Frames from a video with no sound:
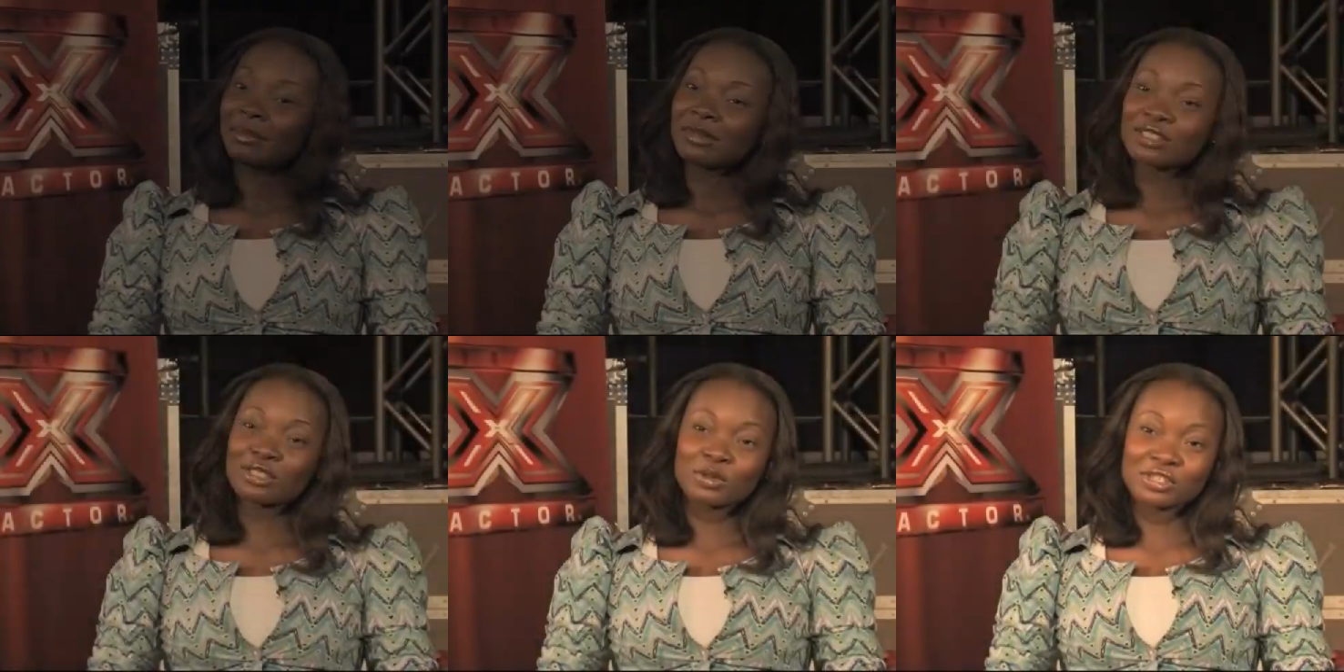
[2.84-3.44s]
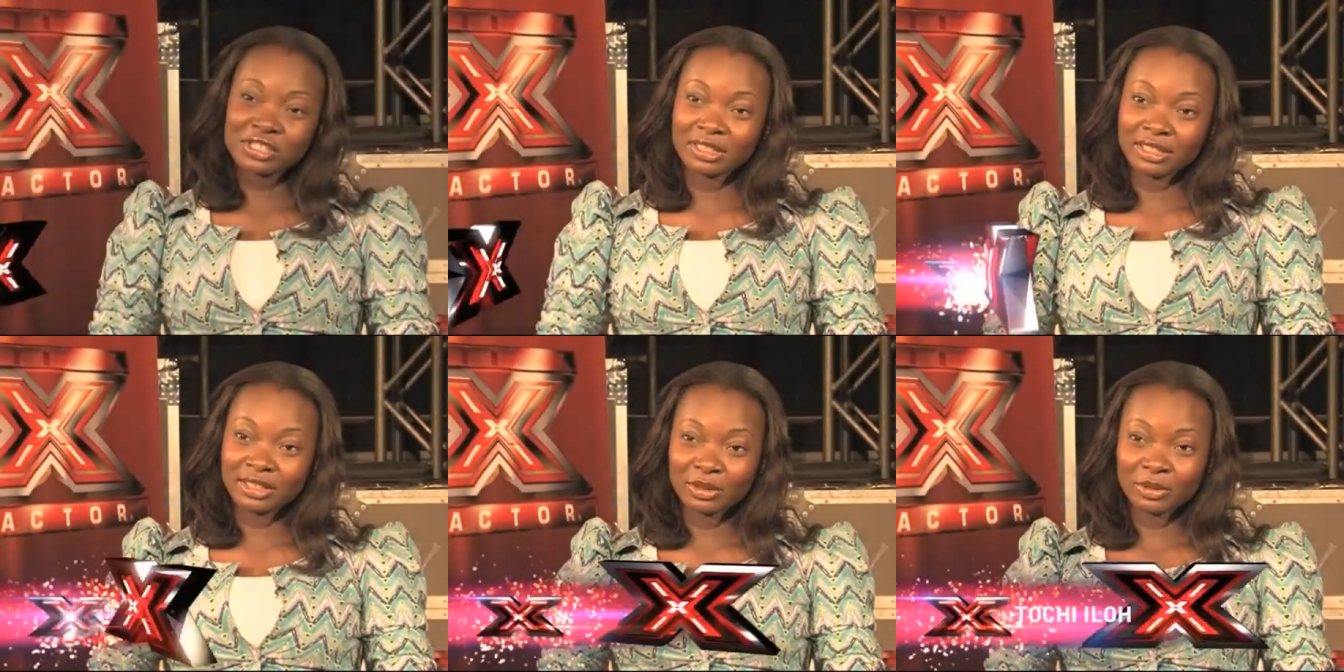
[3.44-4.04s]
My name is
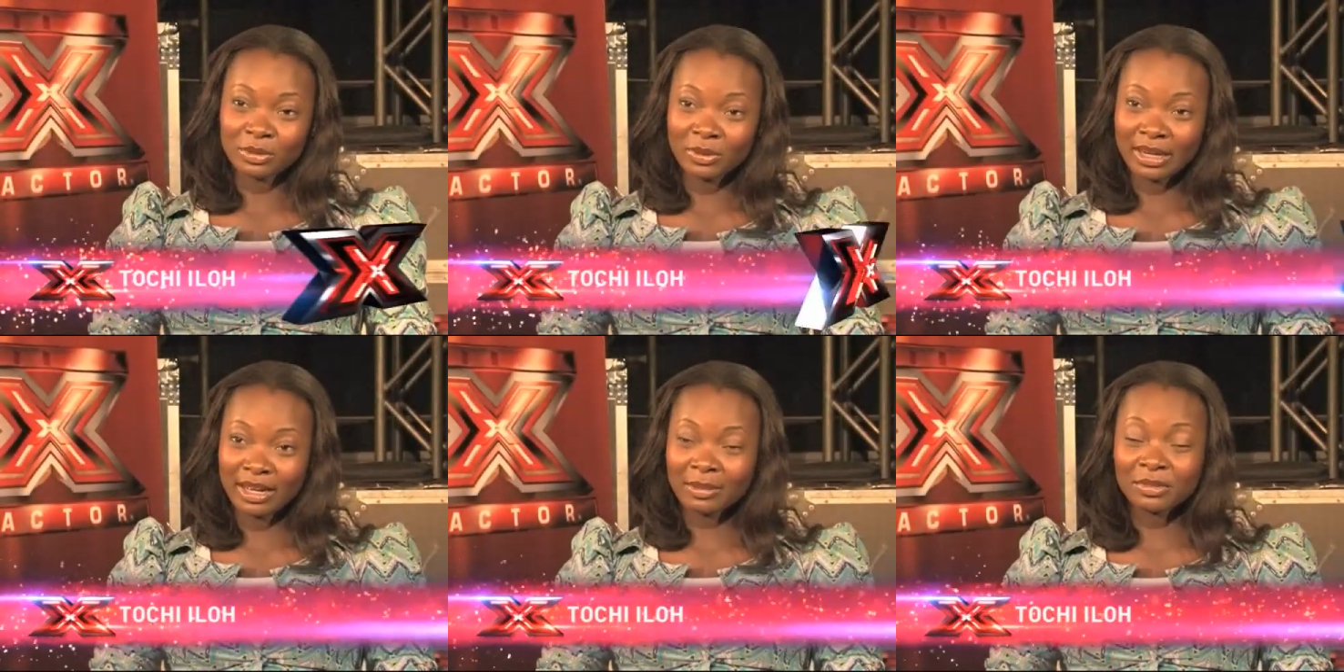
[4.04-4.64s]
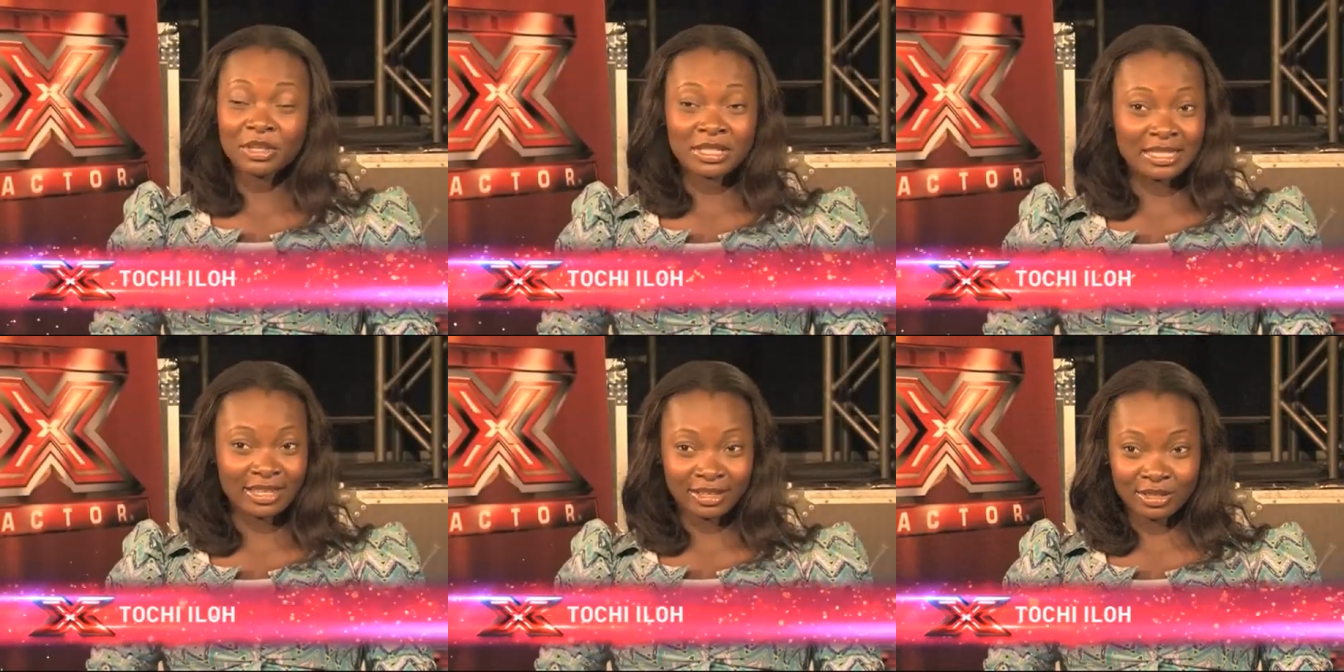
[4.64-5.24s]
Tochi Ilo, and I'm
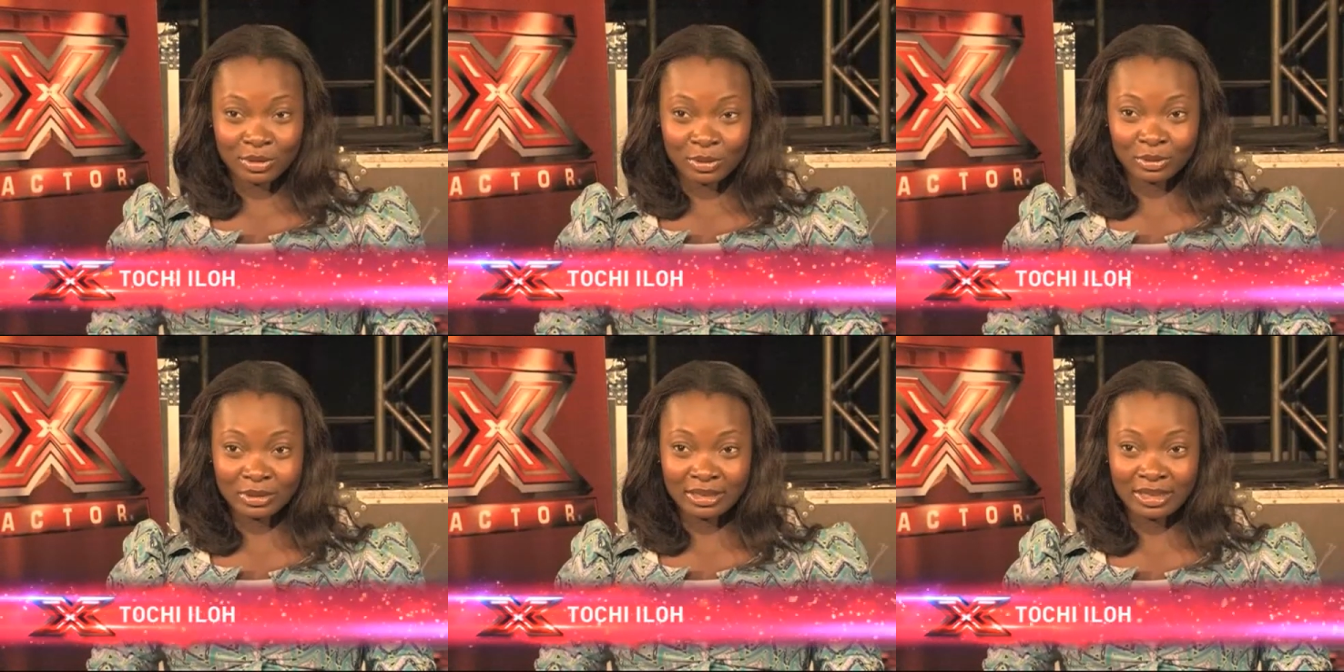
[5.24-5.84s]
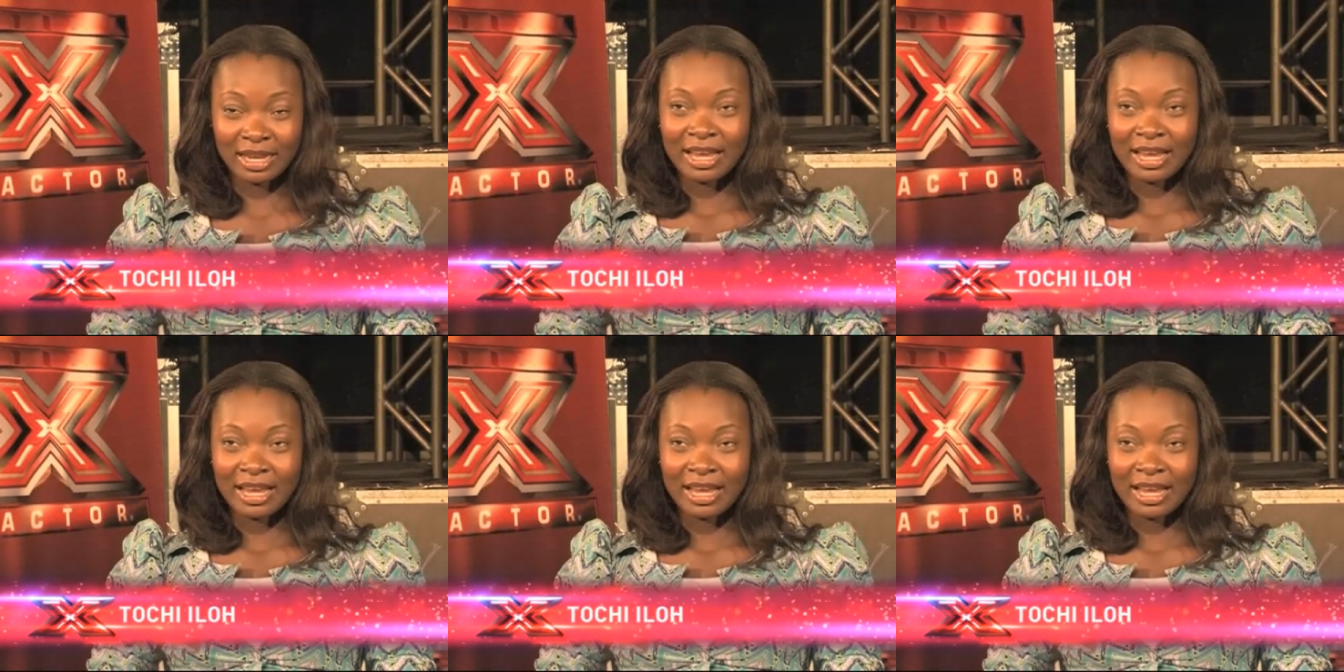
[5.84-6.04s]
30 years old.